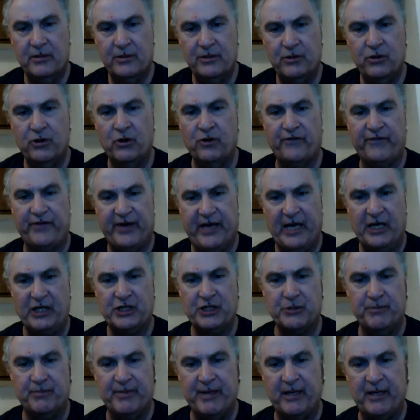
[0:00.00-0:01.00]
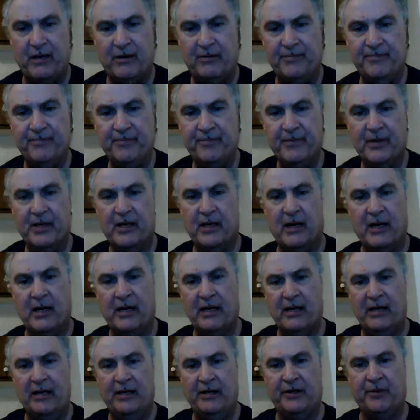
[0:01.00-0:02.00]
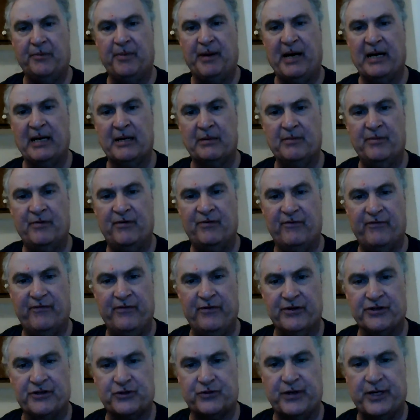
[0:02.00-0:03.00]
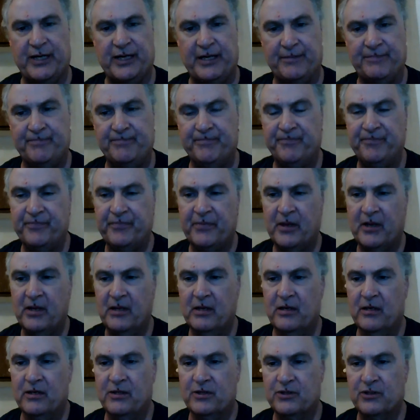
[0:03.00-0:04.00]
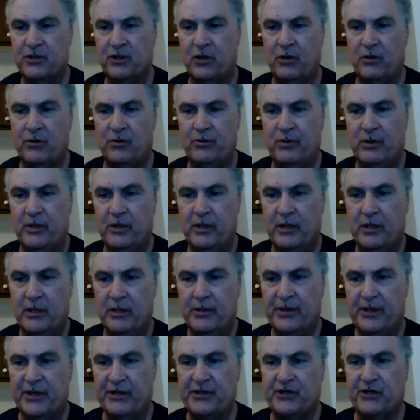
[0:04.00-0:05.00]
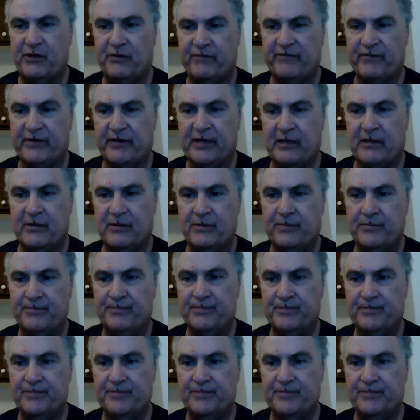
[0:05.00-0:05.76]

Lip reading: notification bell at the bottom of the screen. So that's all for now.